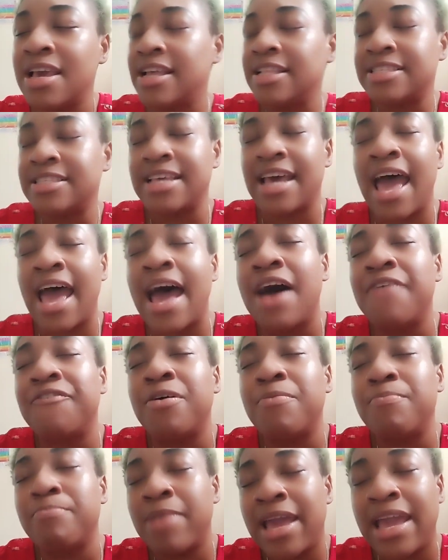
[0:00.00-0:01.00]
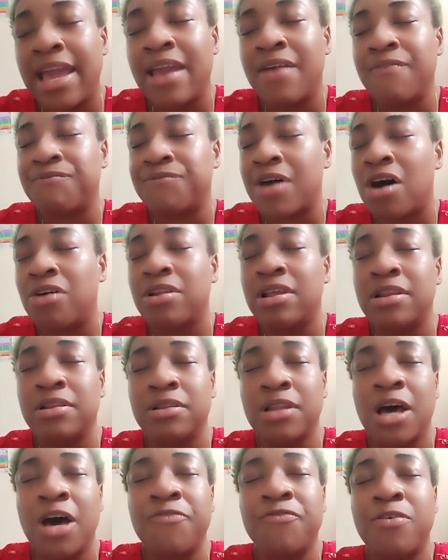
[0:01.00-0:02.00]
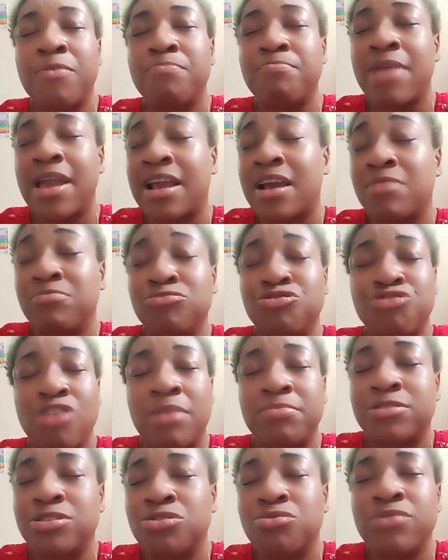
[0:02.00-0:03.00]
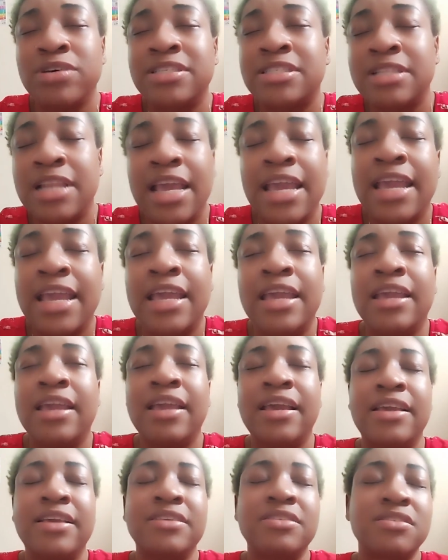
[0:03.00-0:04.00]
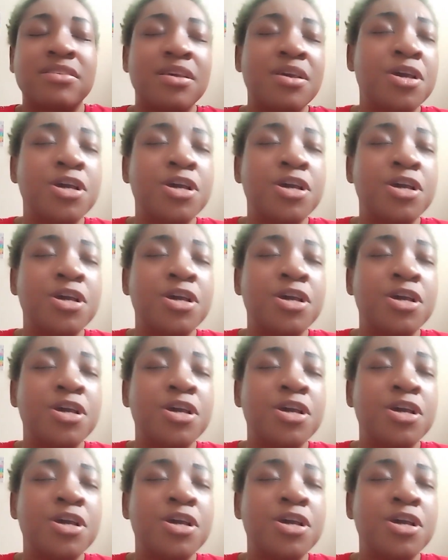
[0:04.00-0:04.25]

To have a man fall in love and make him drop to his knees.